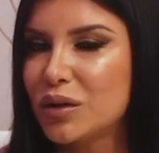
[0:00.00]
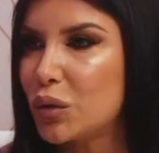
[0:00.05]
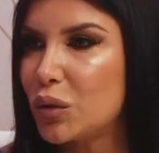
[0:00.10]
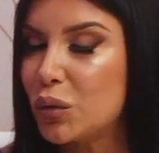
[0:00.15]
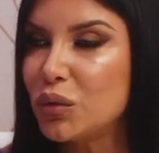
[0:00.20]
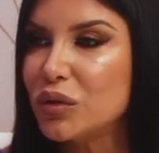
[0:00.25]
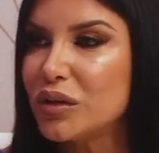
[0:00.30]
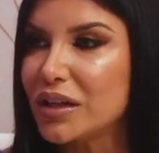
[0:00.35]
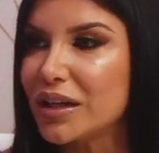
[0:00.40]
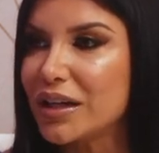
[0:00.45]

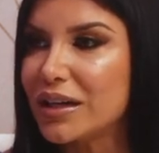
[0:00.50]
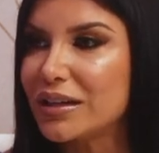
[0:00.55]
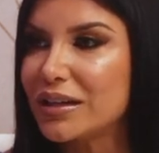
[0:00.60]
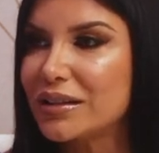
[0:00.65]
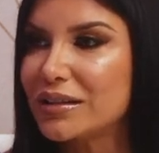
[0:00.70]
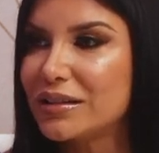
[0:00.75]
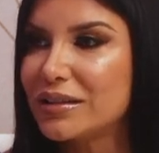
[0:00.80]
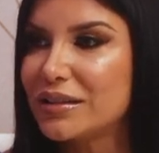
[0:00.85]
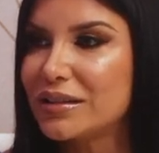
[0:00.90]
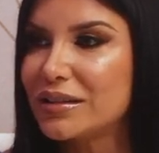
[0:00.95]
cooler
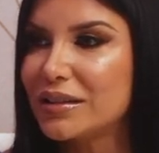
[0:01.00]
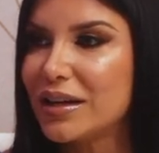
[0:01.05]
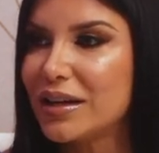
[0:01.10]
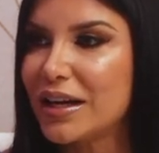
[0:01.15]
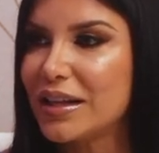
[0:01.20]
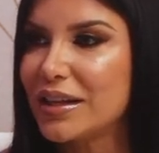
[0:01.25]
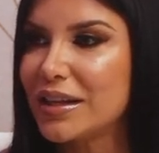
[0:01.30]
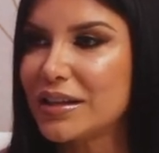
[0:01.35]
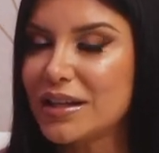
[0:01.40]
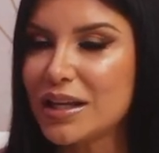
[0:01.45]
mm-hmm.
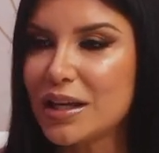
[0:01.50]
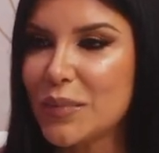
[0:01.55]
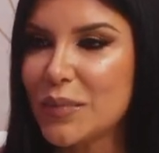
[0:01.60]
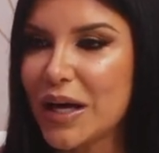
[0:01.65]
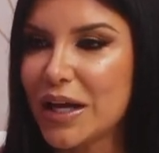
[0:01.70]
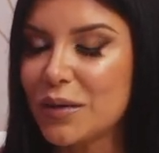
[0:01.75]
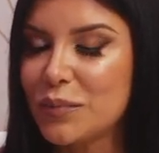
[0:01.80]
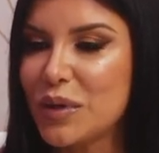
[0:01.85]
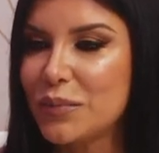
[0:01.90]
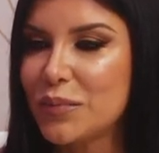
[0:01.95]
i think the
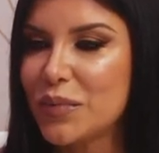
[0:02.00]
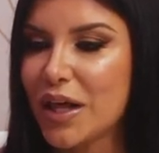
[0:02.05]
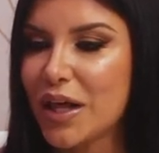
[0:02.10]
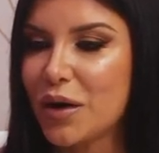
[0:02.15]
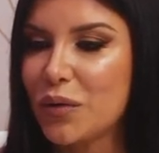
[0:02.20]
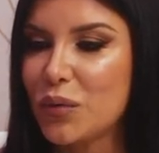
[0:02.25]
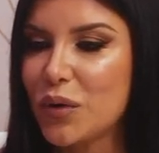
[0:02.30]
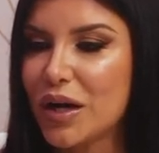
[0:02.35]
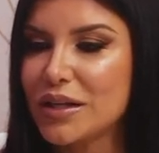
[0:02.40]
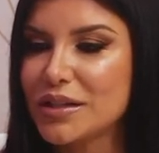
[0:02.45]
amount of people
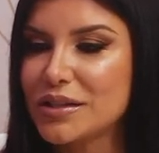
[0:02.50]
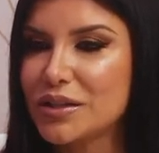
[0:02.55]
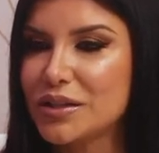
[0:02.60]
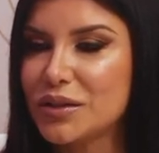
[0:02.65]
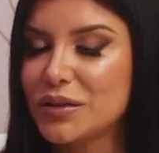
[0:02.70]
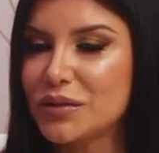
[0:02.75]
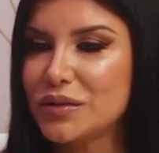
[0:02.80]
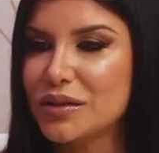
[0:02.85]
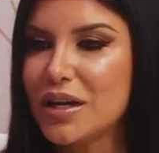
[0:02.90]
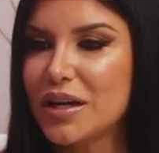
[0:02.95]
that want
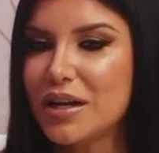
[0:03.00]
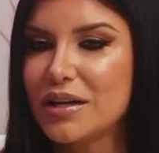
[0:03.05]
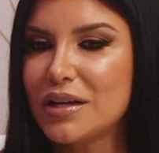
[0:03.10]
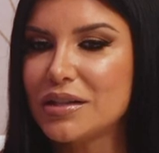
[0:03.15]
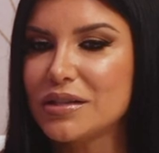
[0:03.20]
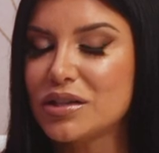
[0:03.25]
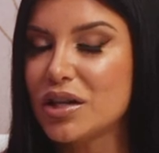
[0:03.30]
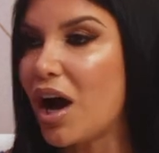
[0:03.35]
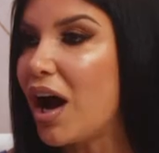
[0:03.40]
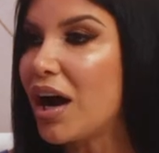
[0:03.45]
to
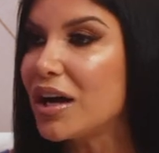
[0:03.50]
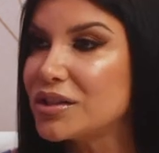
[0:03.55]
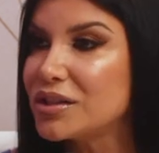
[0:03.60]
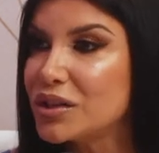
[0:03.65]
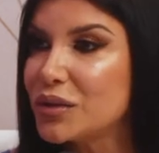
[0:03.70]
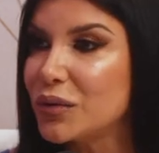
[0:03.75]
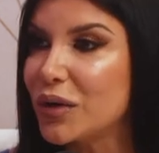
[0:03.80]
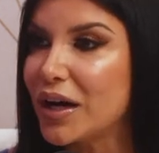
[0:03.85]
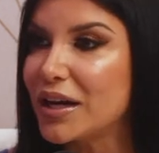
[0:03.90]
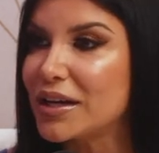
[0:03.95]
talk
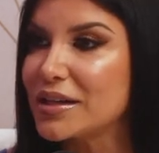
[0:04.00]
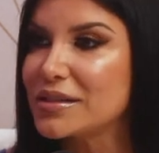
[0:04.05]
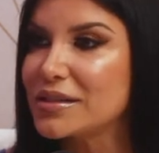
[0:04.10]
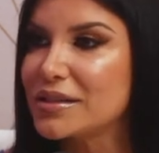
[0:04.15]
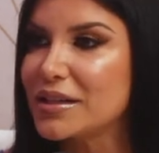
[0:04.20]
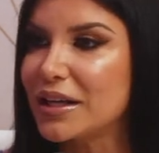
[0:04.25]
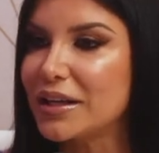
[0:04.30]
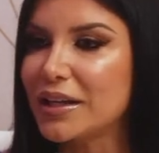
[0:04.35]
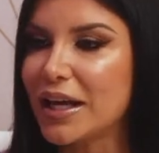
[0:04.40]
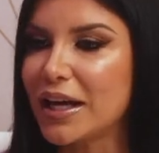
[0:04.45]
to us
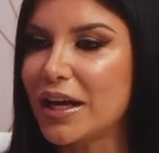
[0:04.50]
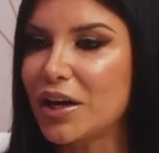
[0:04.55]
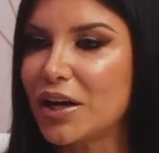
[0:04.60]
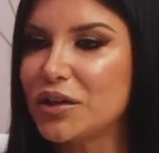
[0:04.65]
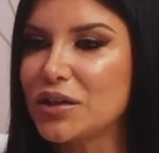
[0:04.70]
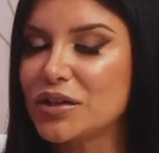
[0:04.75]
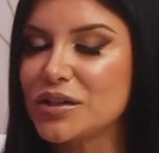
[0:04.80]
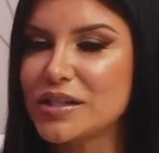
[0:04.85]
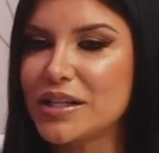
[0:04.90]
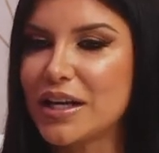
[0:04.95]
and like
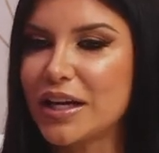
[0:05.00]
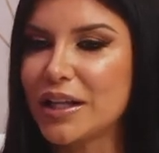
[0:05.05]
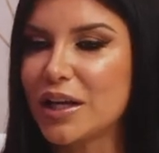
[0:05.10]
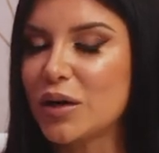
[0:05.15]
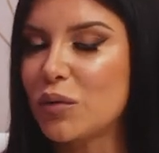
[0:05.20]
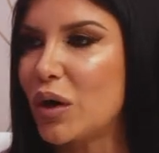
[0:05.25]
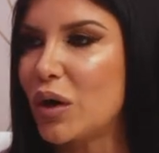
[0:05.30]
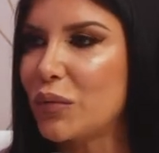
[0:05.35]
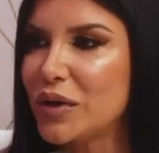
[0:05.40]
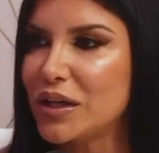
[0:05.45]
understand
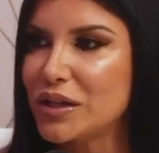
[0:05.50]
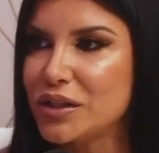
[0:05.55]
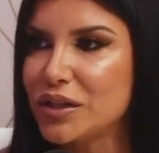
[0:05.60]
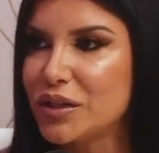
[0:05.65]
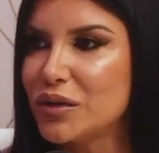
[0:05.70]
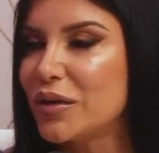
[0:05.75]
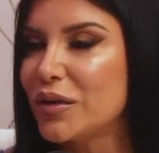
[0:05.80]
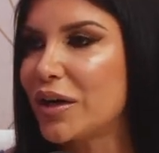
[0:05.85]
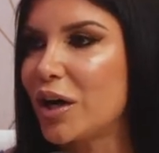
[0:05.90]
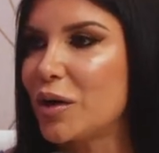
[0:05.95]
like what we
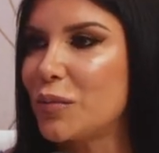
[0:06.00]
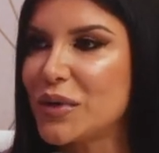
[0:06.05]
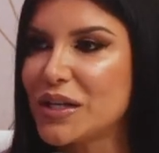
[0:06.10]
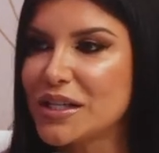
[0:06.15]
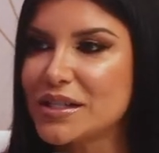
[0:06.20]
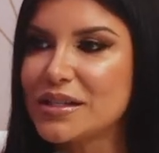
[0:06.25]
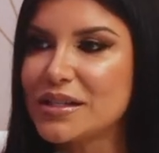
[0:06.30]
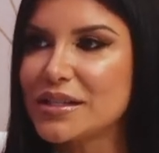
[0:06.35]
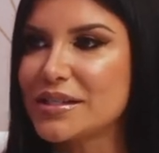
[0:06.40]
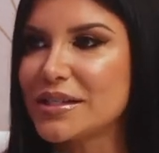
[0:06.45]
do and our
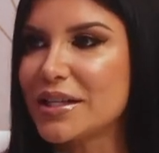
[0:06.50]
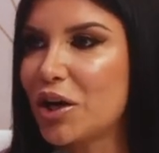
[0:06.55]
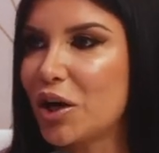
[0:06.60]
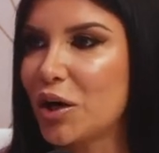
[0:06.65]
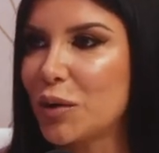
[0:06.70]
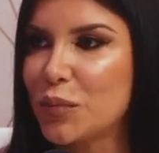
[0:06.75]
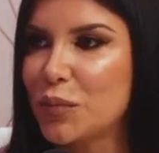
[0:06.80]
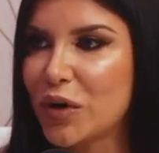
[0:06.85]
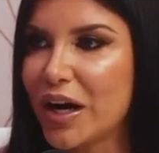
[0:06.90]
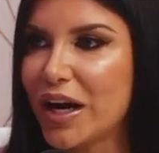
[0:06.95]
business and
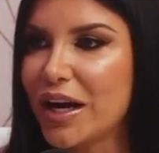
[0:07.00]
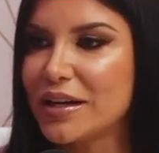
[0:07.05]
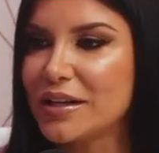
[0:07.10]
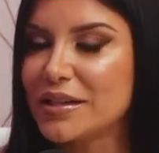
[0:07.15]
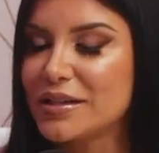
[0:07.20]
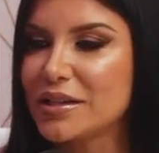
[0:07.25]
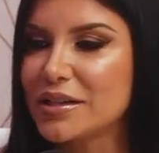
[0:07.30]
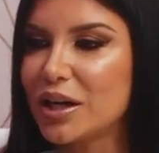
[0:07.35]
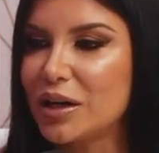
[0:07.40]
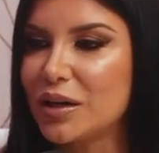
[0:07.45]
our
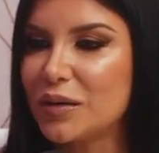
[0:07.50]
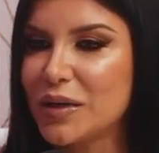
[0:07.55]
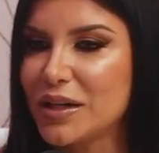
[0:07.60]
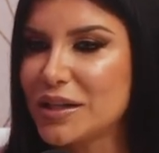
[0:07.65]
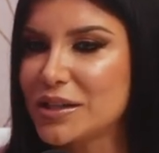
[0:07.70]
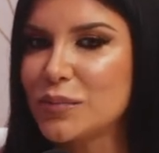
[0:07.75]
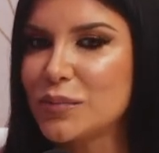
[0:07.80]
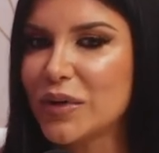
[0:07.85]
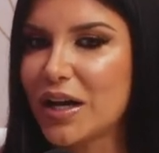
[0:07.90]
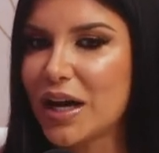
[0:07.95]
brands are
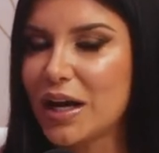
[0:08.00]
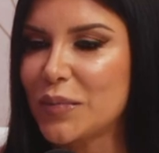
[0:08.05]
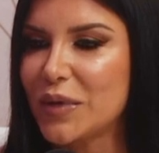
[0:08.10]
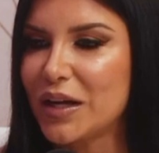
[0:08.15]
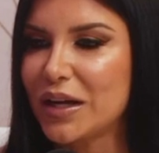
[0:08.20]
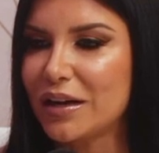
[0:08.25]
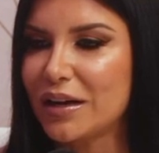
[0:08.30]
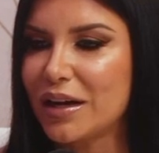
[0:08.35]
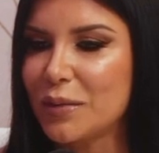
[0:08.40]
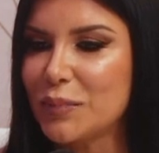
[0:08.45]
is
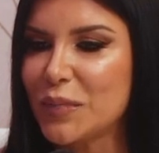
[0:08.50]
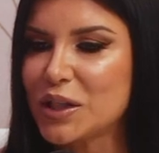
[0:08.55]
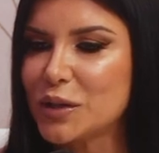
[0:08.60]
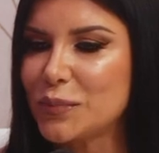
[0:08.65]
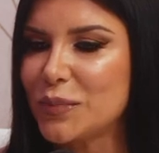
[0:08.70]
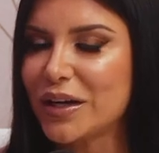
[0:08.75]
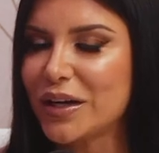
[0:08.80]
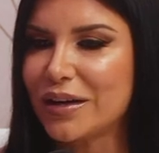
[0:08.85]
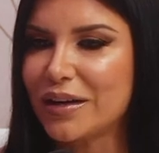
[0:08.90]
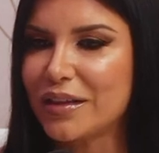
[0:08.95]
becoming a
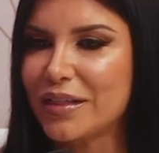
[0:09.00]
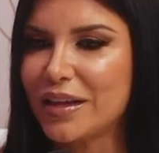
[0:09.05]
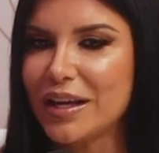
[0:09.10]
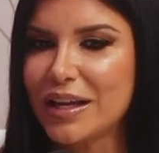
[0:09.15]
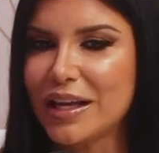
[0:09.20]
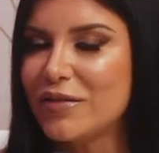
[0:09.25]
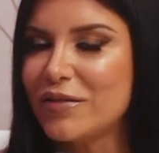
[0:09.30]
much bigger thing.